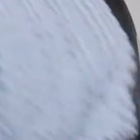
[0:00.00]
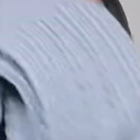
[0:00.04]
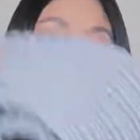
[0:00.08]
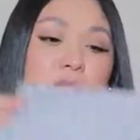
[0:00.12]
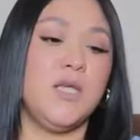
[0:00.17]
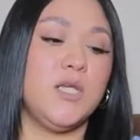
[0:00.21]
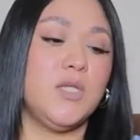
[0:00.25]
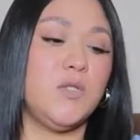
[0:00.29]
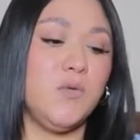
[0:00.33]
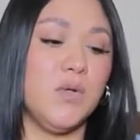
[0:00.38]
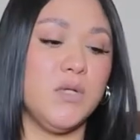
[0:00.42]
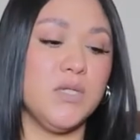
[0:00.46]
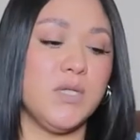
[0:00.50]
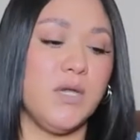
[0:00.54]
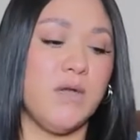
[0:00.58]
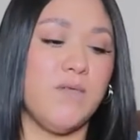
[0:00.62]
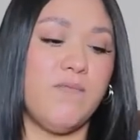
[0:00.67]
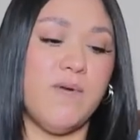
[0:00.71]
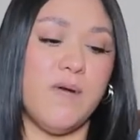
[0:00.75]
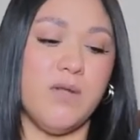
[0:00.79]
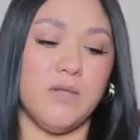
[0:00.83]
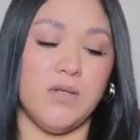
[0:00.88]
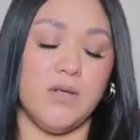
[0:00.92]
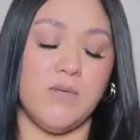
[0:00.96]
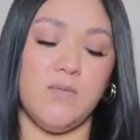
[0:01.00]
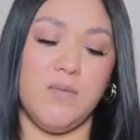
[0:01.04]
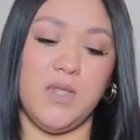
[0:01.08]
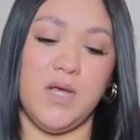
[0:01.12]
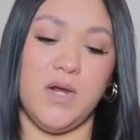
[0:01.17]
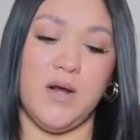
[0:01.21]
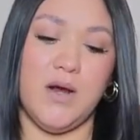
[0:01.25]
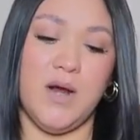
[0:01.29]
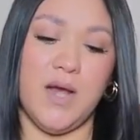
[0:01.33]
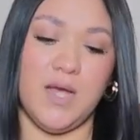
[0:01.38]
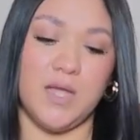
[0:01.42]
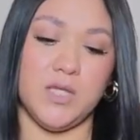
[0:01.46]
These ones I found on
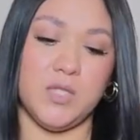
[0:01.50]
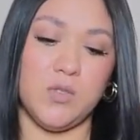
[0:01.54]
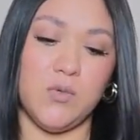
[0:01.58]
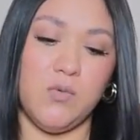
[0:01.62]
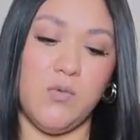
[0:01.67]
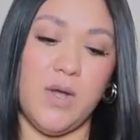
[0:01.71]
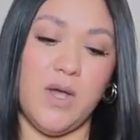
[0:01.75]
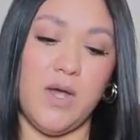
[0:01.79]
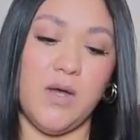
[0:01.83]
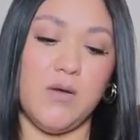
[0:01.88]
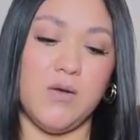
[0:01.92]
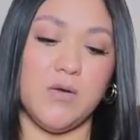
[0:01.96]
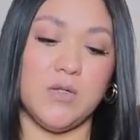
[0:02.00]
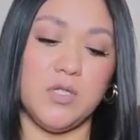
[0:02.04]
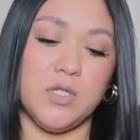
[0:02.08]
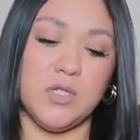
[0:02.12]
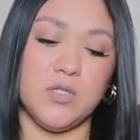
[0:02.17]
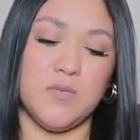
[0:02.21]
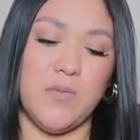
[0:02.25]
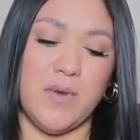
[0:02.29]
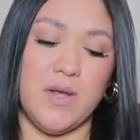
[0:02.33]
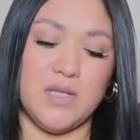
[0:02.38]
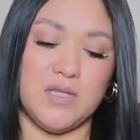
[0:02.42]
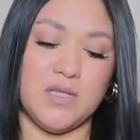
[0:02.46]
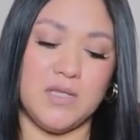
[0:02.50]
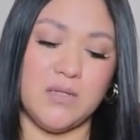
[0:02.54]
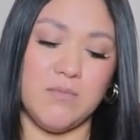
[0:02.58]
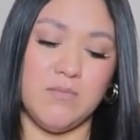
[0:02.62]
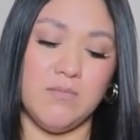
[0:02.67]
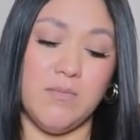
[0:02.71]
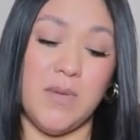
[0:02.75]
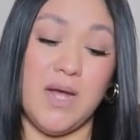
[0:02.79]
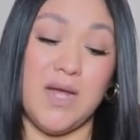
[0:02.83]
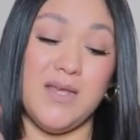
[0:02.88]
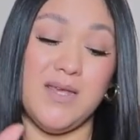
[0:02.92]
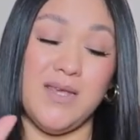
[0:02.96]
there as well, since
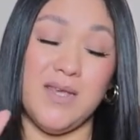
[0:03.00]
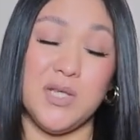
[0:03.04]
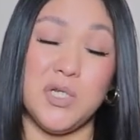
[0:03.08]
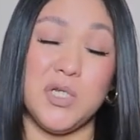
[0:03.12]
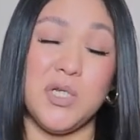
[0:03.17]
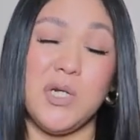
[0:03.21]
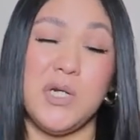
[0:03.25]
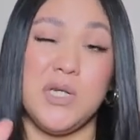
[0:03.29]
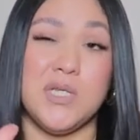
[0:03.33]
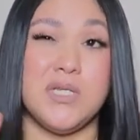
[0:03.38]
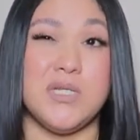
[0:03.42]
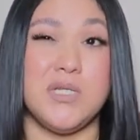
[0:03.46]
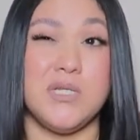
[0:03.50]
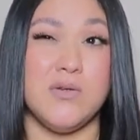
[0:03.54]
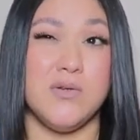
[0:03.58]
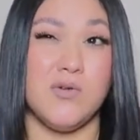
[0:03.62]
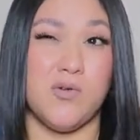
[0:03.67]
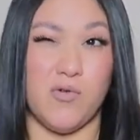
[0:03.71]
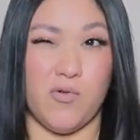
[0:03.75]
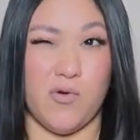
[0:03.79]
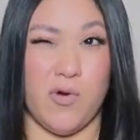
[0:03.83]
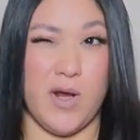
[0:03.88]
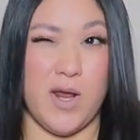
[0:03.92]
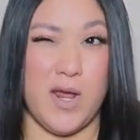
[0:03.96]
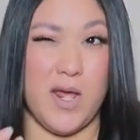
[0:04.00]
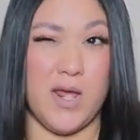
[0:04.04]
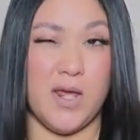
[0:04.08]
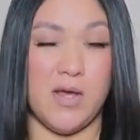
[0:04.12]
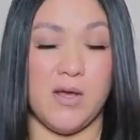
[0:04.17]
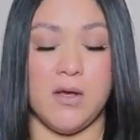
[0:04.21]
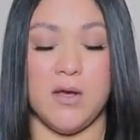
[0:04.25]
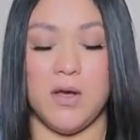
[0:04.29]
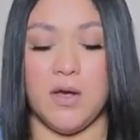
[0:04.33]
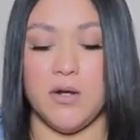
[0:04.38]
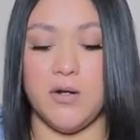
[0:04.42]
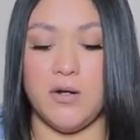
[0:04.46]
my kitchen is gray
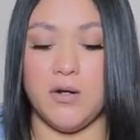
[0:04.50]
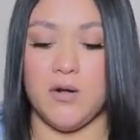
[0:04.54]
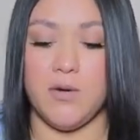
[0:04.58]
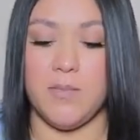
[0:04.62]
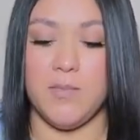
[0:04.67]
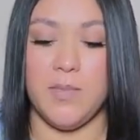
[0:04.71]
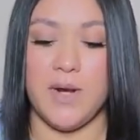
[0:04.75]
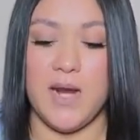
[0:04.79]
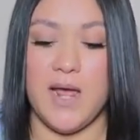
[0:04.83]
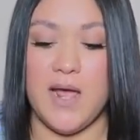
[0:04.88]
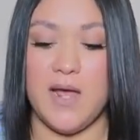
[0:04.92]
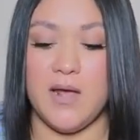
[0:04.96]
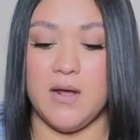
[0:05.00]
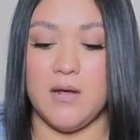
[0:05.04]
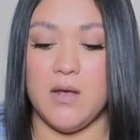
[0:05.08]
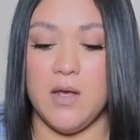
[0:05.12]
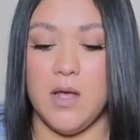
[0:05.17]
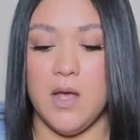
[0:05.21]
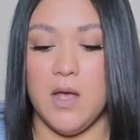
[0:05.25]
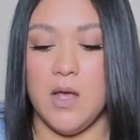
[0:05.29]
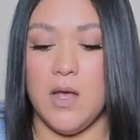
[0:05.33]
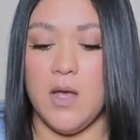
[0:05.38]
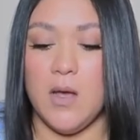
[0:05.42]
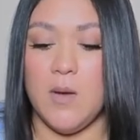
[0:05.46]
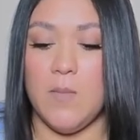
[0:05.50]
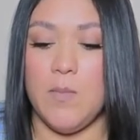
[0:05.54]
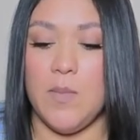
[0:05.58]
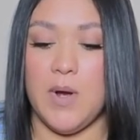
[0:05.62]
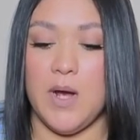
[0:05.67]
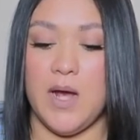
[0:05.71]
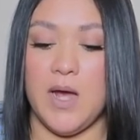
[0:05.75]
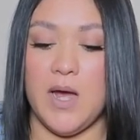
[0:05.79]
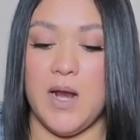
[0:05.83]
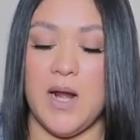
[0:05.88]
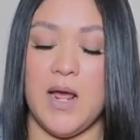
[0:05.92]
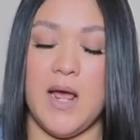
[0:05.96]
color and black,
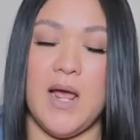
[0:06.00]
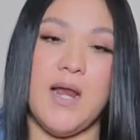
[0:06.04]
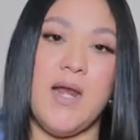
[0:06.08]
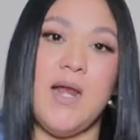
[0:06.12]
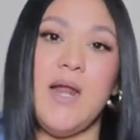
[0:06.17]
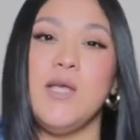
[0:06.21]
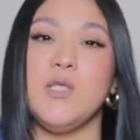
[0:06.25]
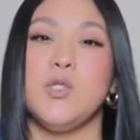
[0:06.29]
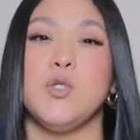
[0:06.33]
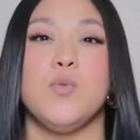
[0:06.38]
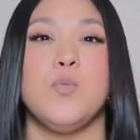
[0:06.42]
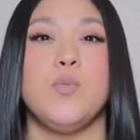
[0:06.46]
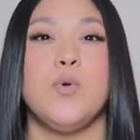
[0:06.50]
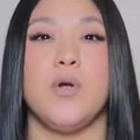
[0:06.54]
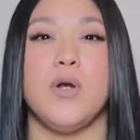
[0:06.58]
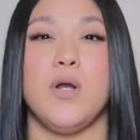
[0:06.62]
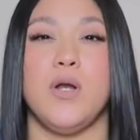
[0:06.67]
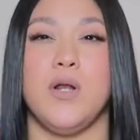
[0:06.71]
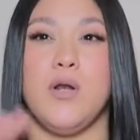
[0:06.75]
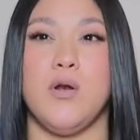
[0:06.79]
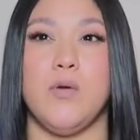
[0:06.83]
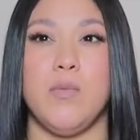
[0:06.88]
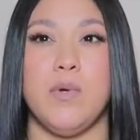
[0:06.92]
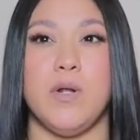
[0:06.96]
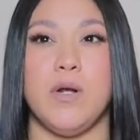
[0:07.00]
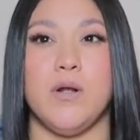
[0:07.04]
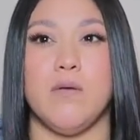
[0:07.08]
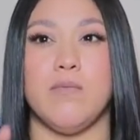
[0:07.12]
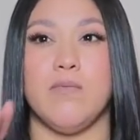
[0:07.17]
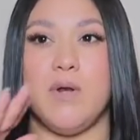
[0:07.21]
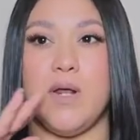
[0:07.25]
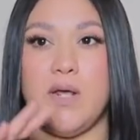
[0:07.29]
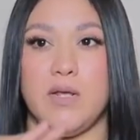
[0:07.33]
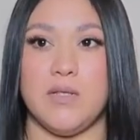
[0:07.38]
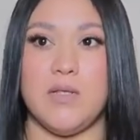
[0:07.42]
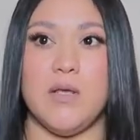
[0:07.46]
but I like to put a little bit
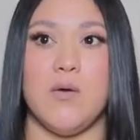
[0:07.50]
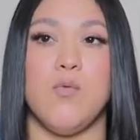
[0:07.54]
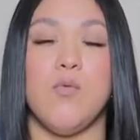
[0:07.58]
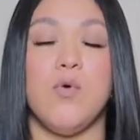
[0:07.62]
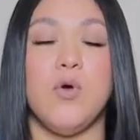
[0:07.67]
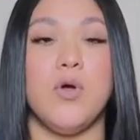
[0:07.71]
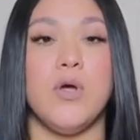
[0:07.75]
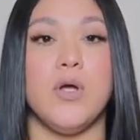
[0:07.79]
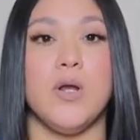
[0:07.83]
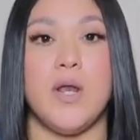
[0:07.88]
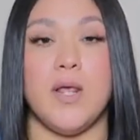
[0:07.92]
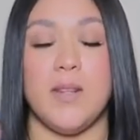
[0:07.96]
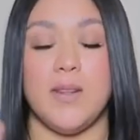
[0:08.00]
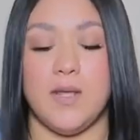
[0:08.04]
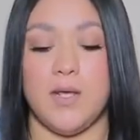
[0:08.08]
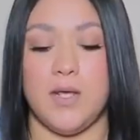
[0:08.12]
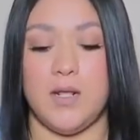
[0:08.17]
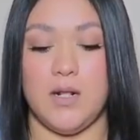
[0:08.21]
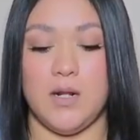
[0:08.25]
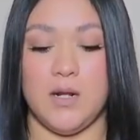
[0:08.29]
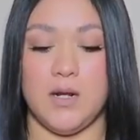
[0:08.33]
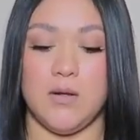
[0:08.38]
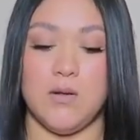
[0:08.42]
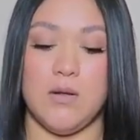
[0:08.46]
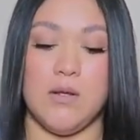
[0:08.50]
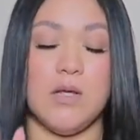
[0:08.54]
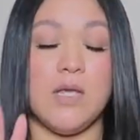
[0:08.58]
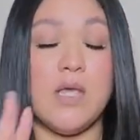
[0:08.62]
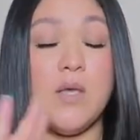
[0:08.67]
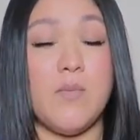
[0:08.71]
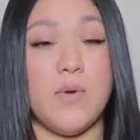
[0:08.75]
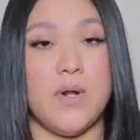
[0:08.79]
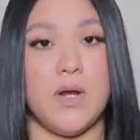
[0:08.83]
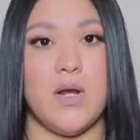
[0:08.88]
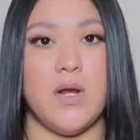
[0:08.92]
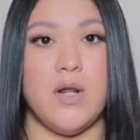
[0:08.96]
of like the wood and then
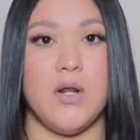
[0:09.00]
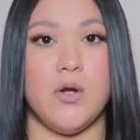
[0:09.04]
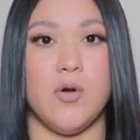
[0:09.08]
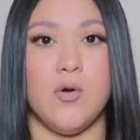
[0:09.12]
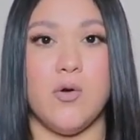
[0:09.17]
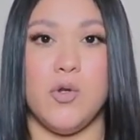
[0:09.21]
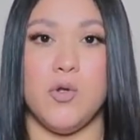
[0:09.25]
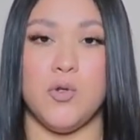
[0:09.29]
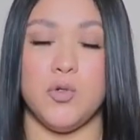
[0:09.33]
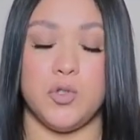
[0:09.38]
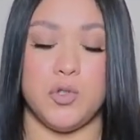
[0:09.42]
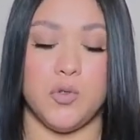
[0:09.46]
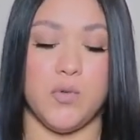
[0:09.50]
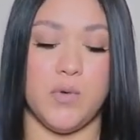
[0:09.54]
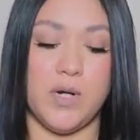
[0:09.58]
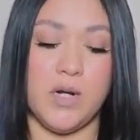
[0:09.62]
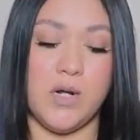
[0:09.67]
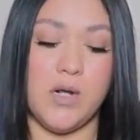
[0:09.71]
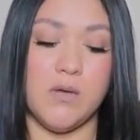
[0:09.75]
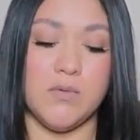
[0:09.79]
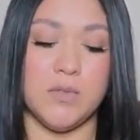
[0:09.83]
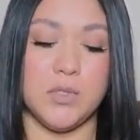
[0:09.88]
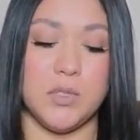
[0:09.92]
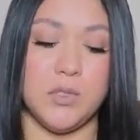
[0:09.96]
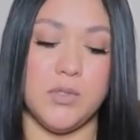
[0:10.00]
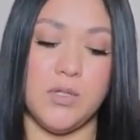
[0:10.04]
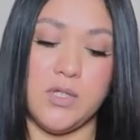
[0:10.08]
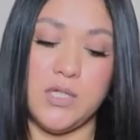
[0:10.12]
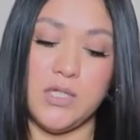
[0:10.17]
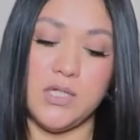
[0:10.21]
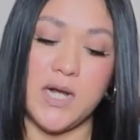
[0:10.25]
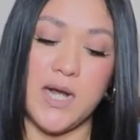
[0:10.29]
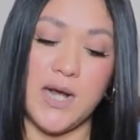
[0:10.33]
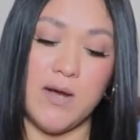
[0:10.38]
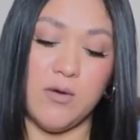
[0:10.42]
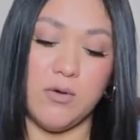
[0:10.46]
keep it a little neutral when it comes to the
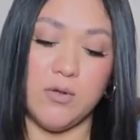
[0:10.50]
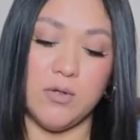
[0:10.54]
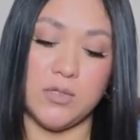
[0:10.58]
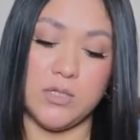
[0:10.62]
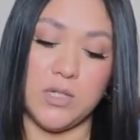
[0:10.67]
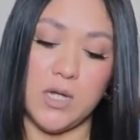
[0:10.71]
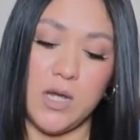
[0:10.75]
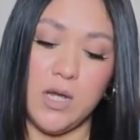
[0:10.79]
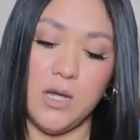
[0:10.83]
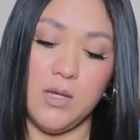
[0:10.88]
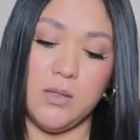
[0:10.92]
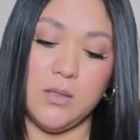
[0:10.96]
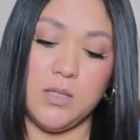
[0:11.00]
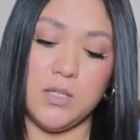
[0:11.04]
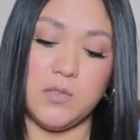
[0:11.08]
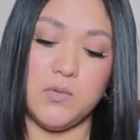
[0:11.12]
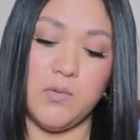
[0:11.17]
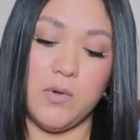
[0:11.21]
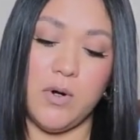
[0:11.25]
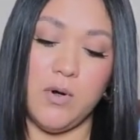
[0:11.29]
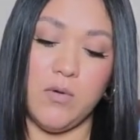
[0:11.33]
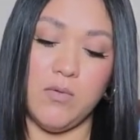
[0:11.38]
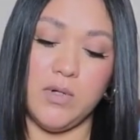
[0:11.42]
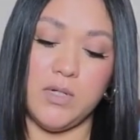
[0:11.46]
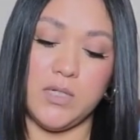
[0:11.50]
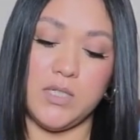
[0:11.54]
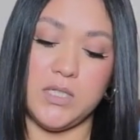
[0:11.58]
towels. These were only